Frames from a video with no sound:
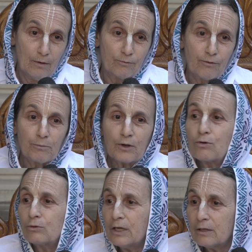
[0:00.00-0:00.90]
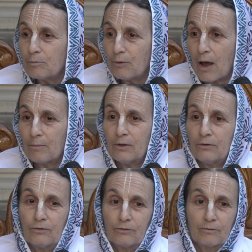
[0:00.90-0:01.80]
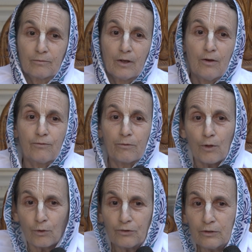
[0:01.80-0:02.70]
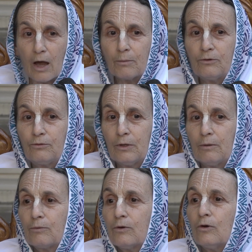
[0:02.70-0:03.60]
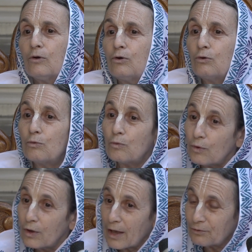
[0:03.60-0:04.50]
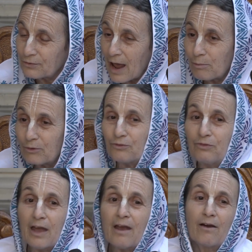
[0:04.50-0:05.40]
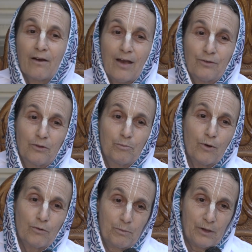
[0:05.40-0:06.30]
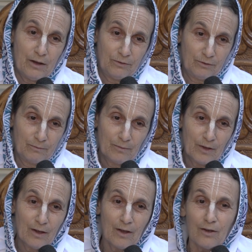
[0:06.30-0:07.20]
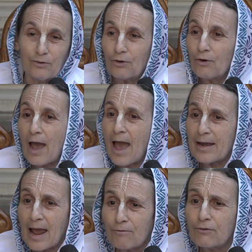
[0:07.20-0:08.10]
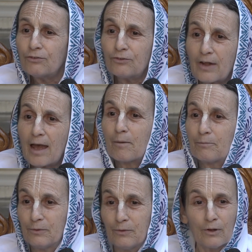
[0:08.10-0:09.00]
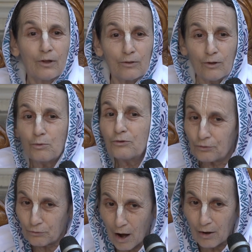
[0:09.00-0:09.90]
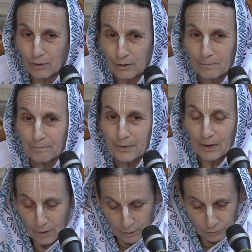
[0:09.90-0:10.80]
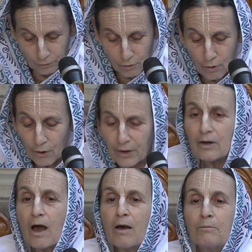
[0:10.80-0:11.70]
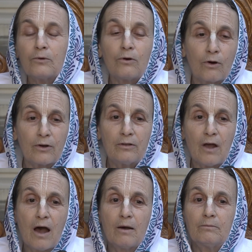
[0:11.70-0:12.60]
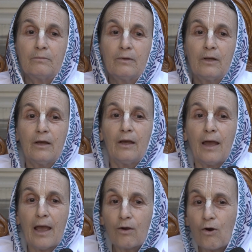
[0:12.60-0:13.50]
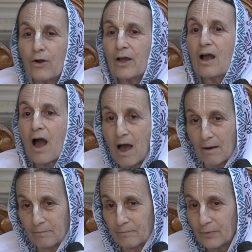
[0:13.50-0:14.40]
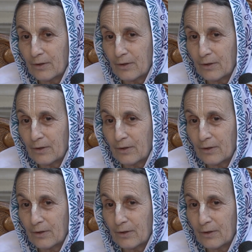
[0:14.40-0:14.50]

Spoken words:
from the Kulina Brahmins, from those in Navadvip, who established there as the birthplace. So at every step, there was struggle. So Gaura Nam, Gaura Dham, and Gaura Kam.